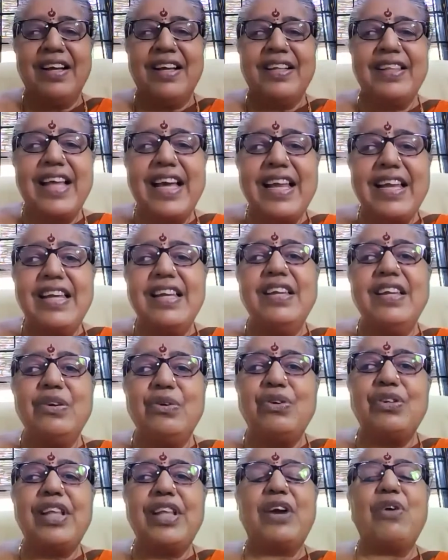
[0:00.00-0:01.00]
Then,
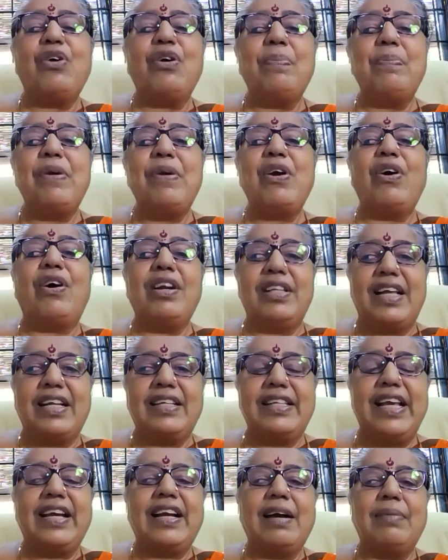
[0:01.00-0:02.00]
they go beyond
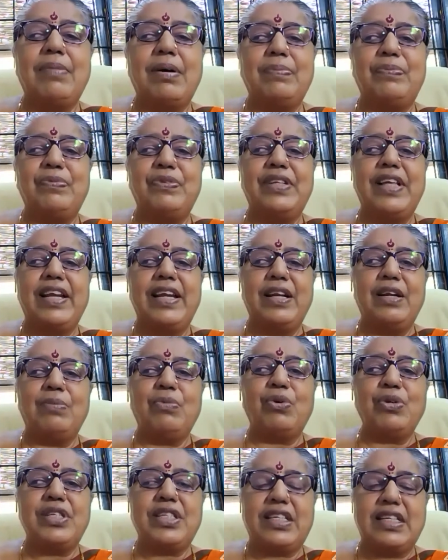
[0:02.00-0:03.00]
that. They come up with their
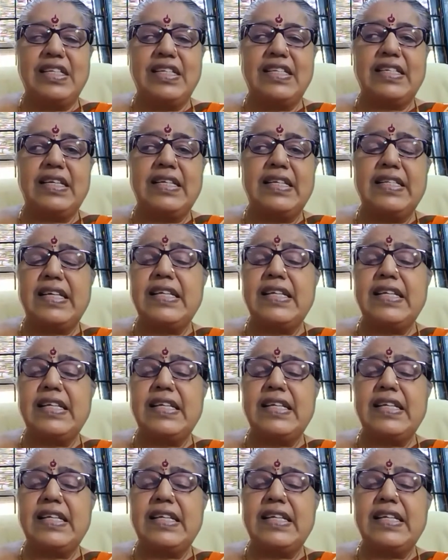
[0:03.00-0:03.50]
innermost concerns.